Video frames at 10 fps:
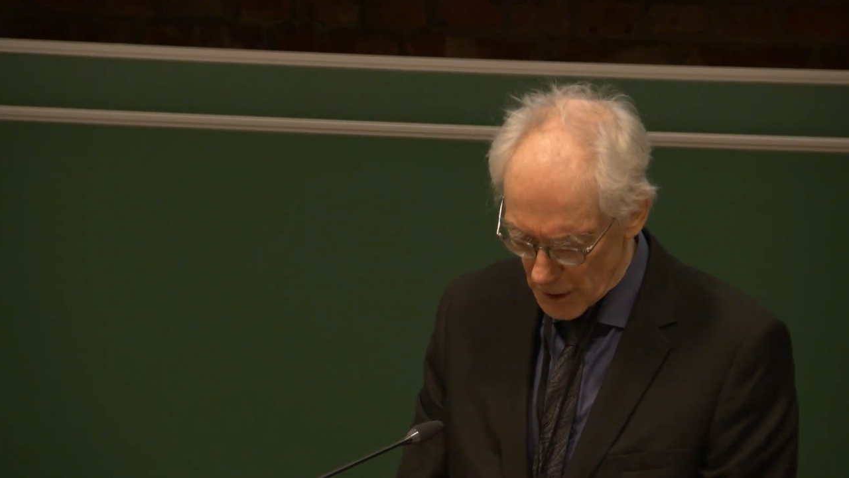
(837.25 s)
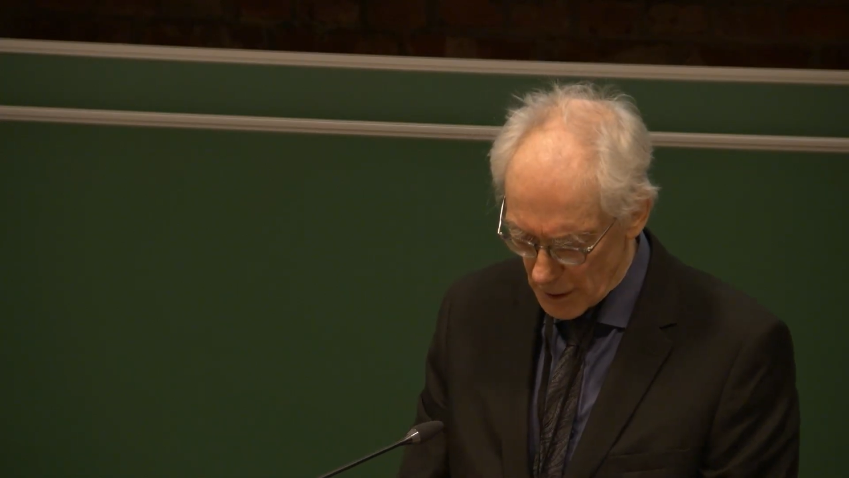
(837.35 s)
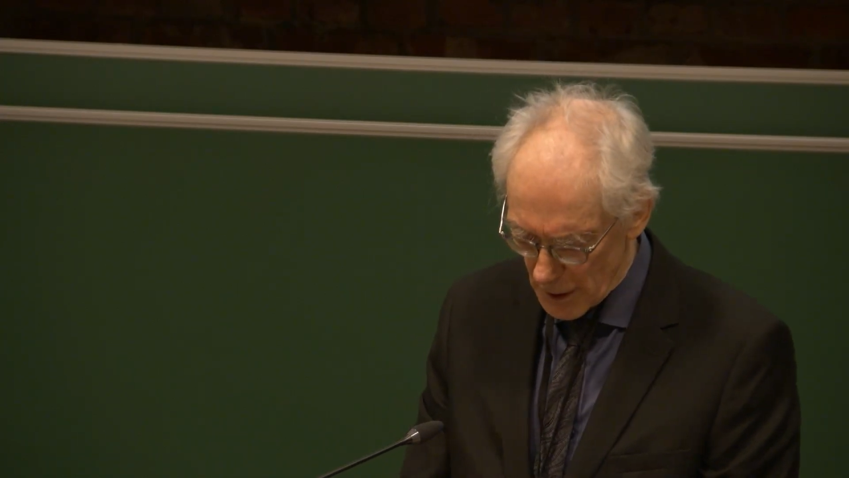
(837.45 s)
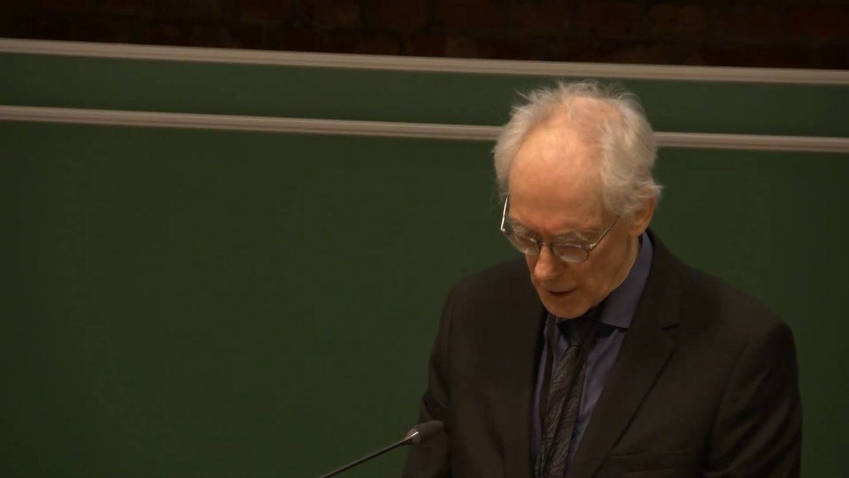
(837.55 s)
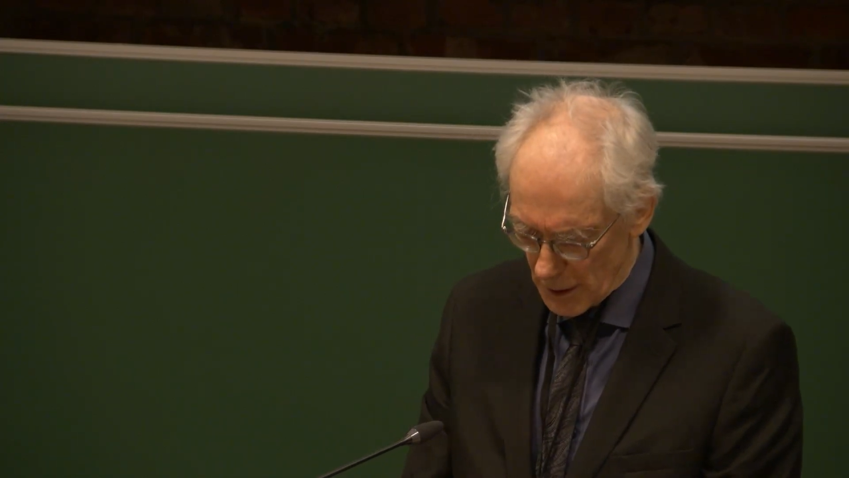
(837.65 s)

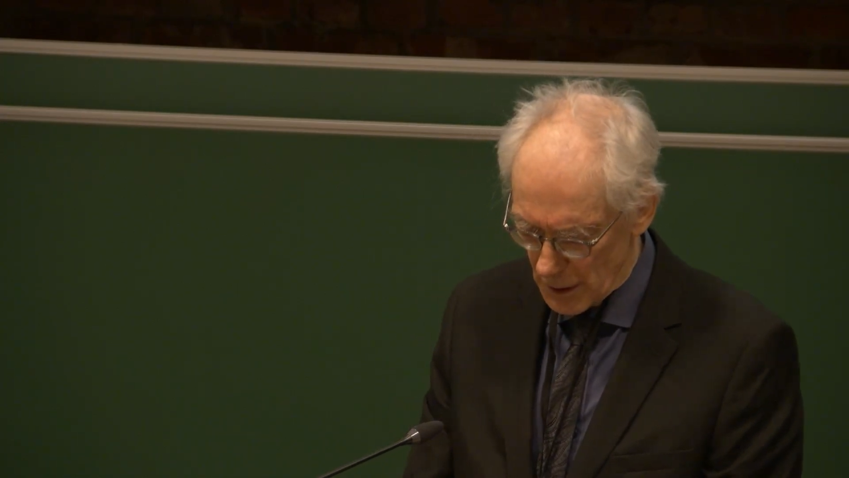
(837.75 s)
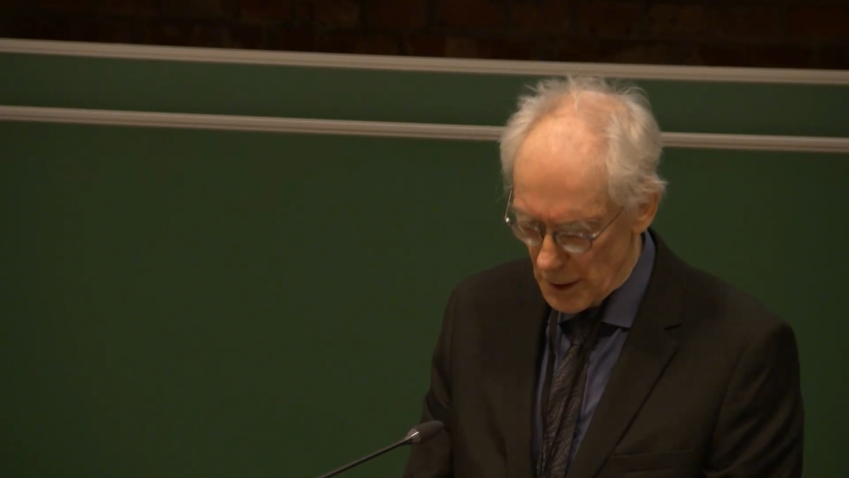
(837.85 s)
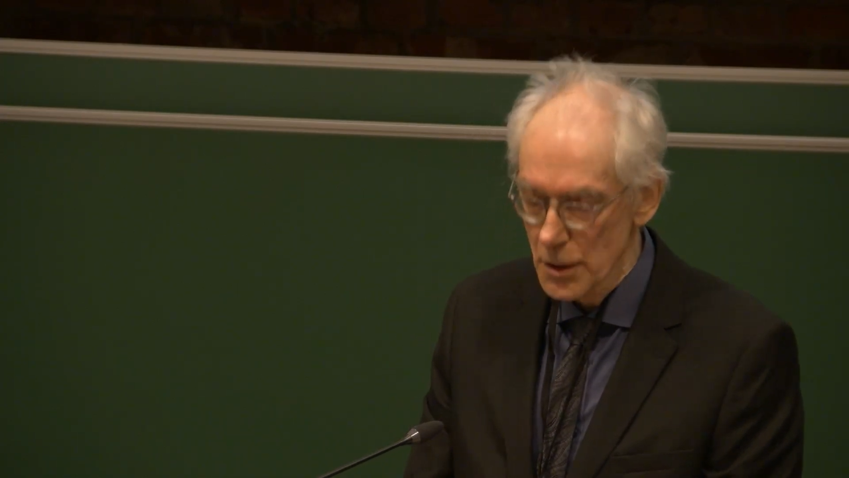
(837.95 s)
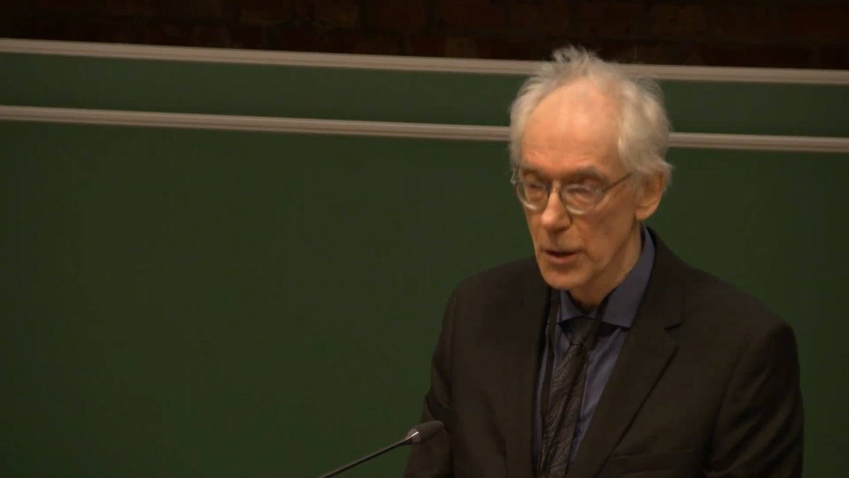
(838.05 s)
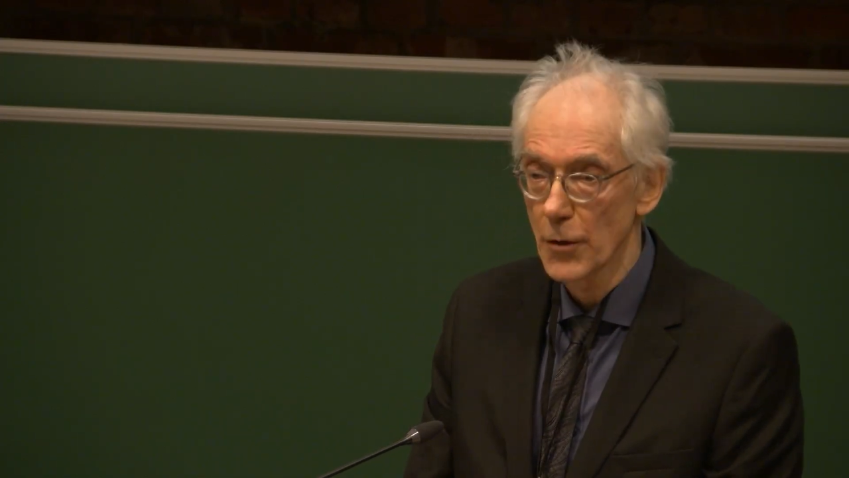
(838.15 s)
statistics
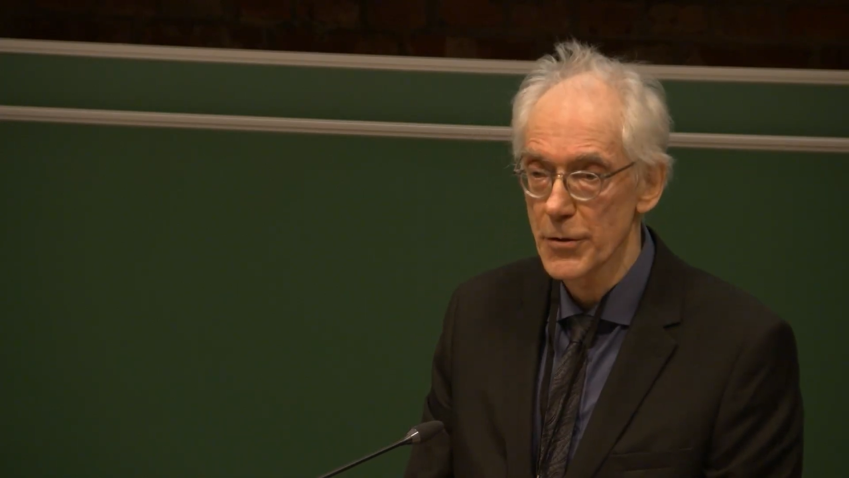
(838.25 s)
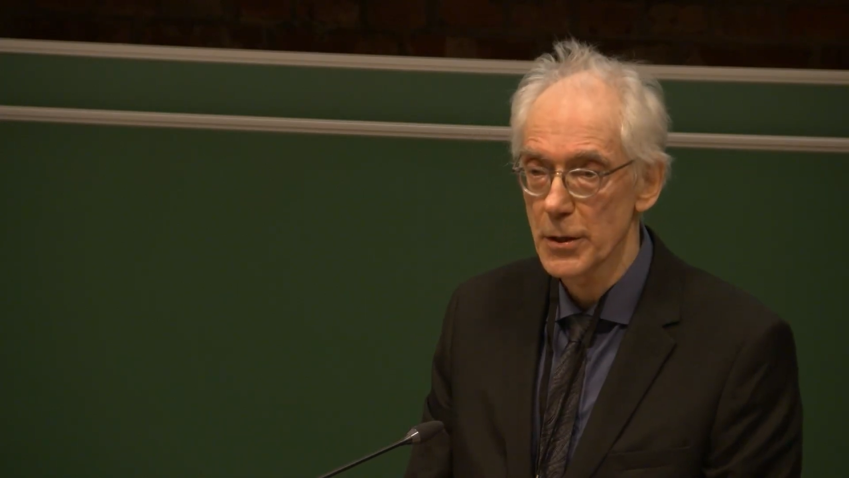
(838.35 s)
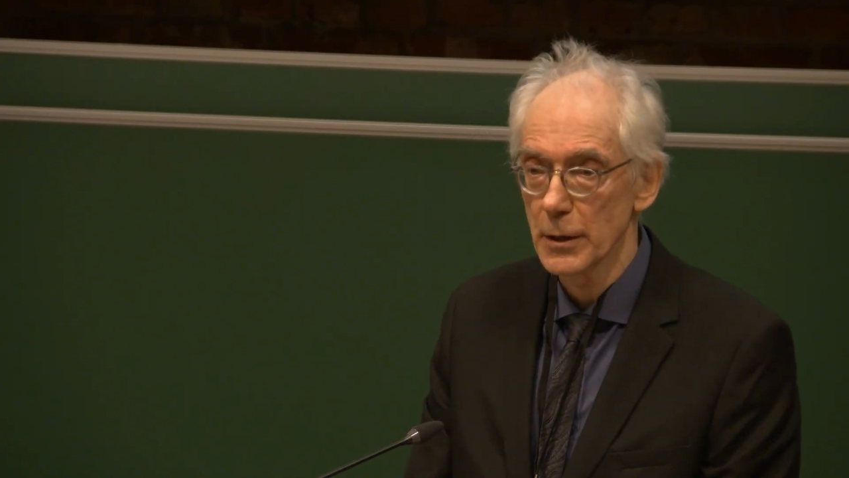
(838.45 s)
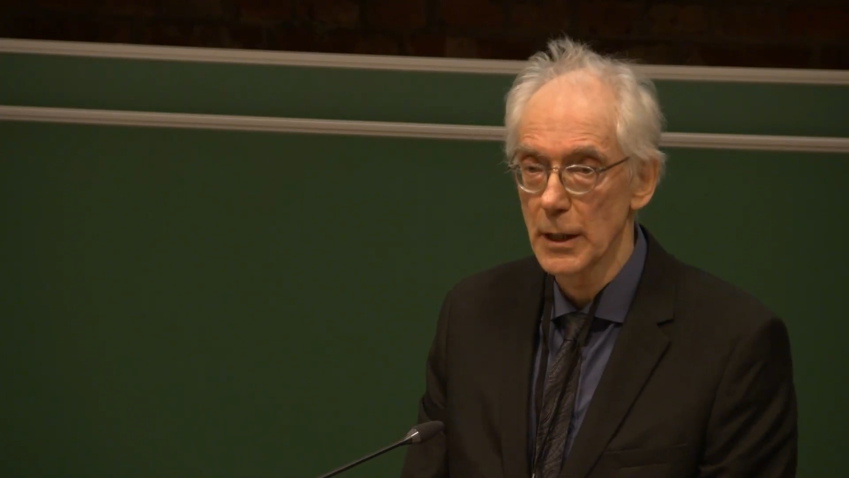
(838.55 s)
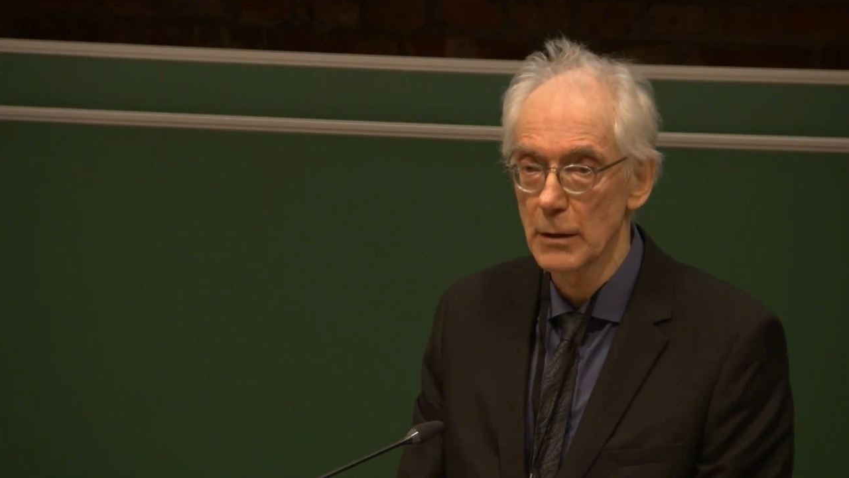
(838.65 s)
is
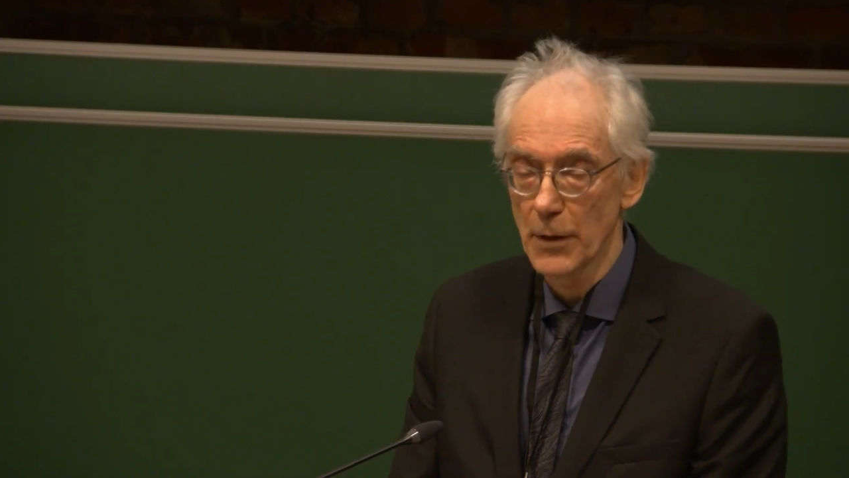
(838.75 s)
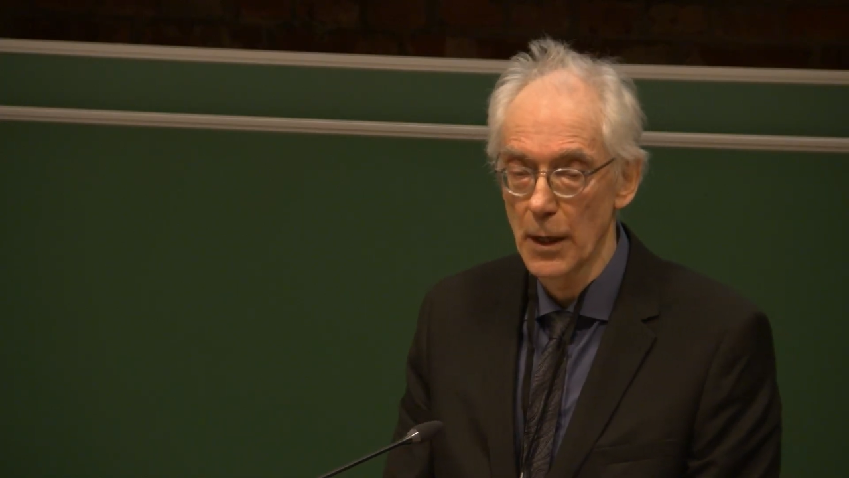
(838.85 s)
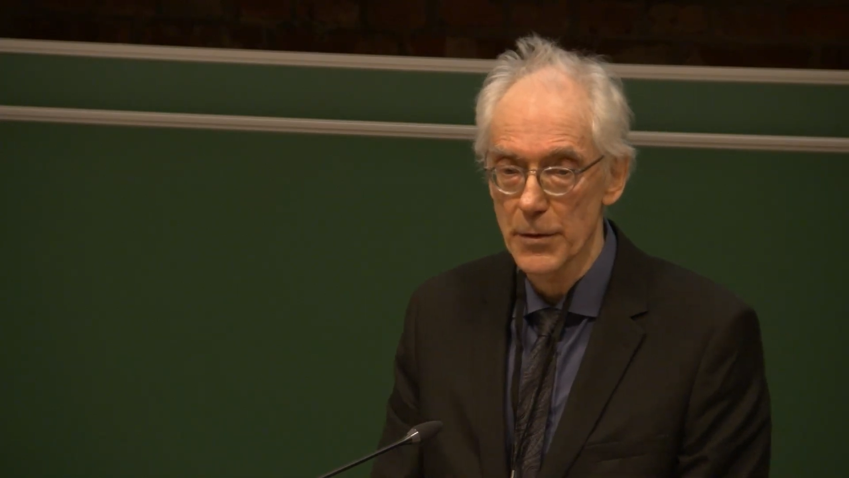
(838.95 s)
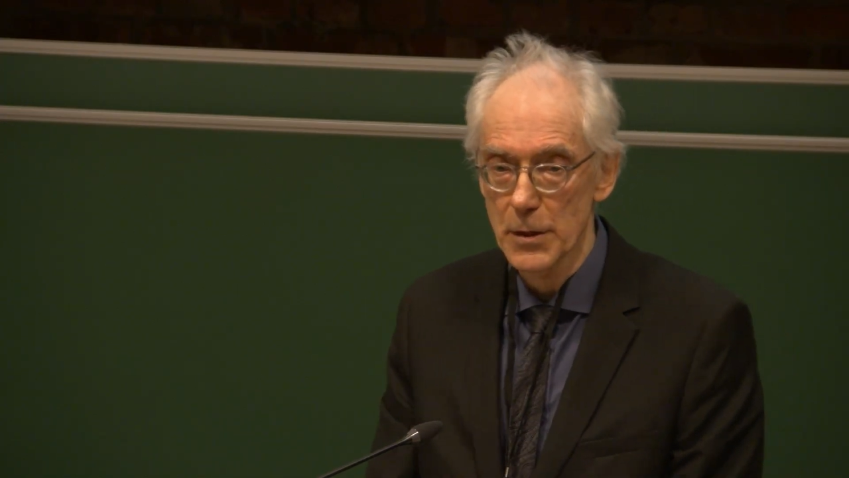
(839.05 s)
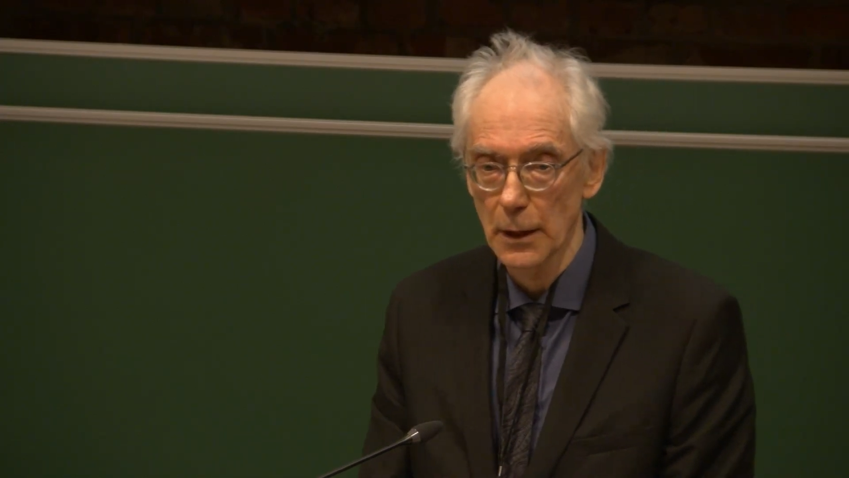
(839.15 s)
constantly
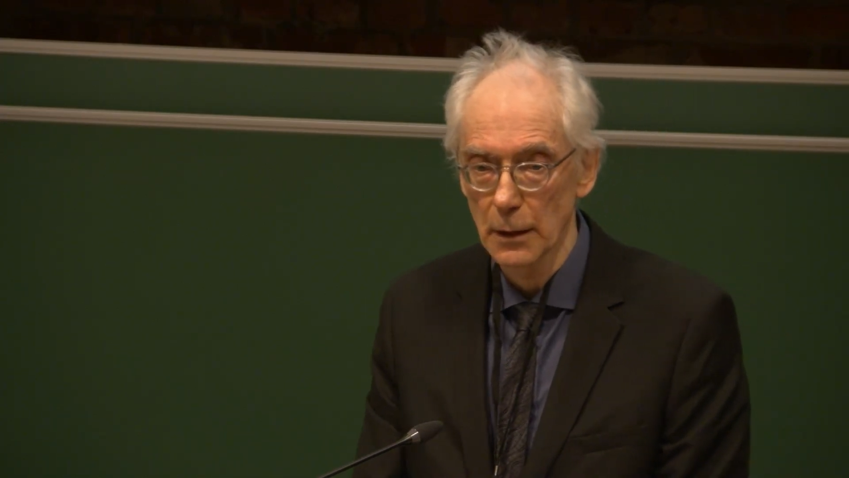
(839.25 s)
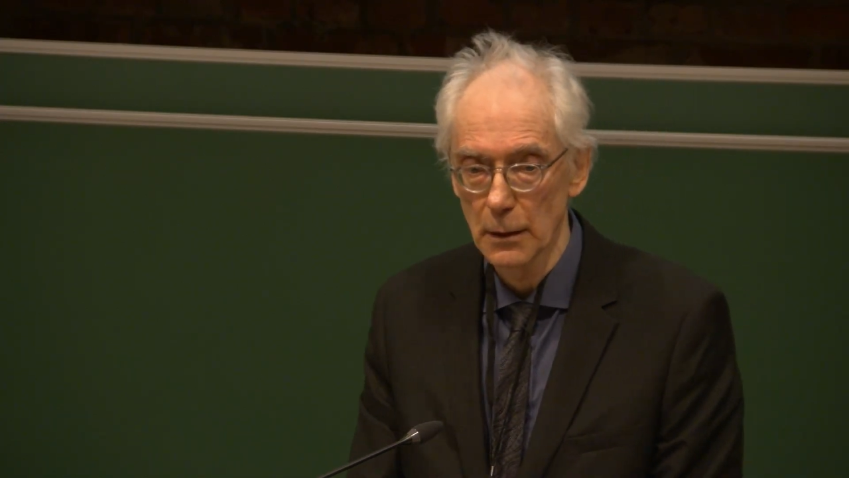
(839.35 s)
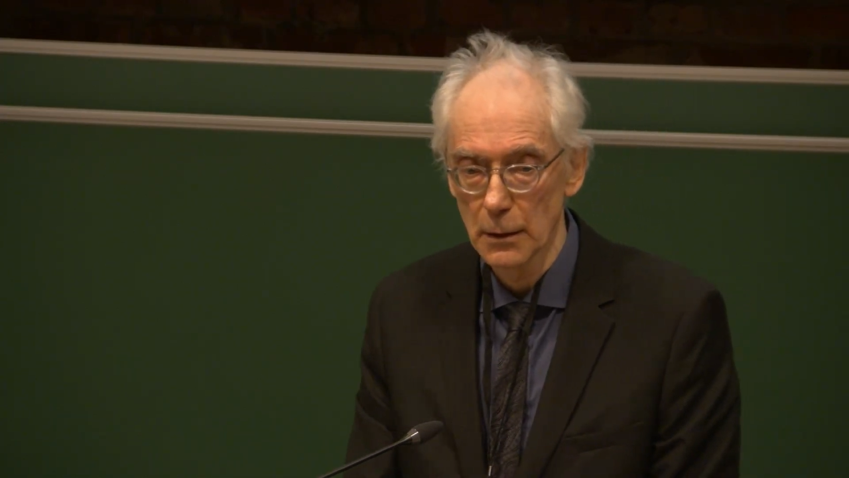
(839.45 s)
advancing.